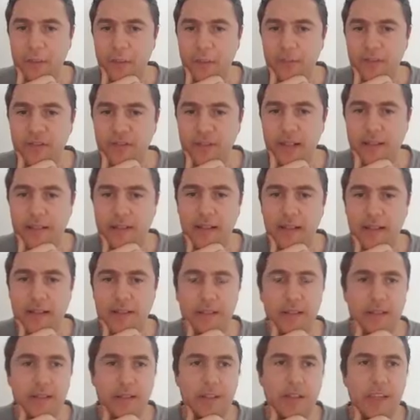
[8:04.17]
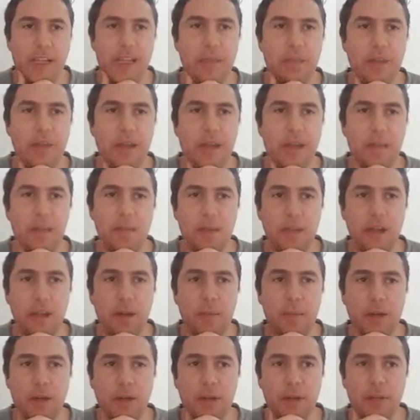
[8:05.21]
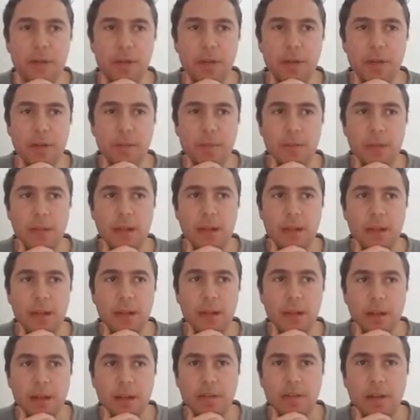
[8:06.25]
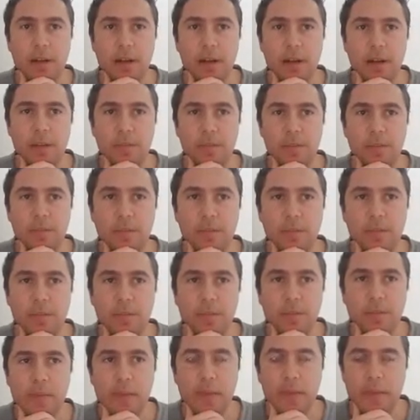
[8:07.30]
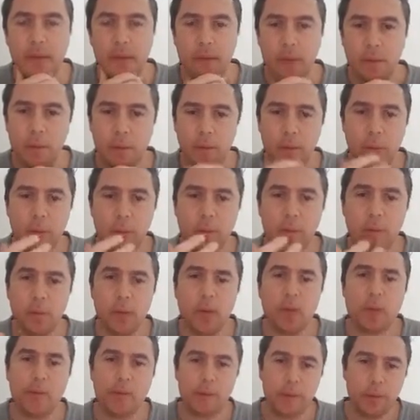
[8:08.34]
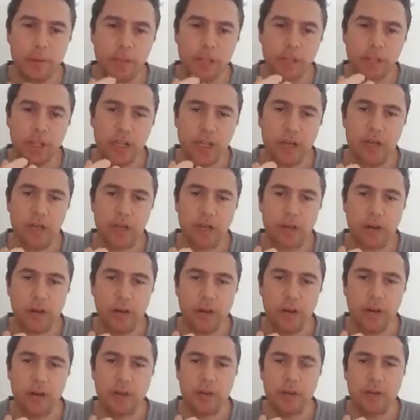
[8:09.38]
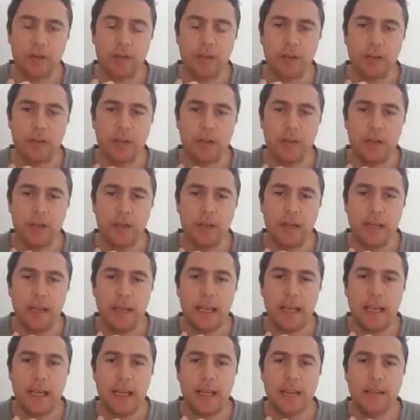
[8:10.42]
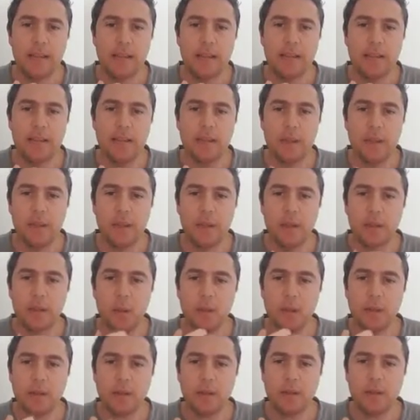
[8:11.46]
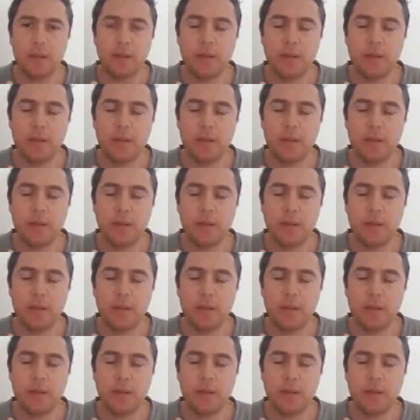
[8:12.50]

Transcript: Fantastic. So keep them coming through. So what we want to achieve as authors is we want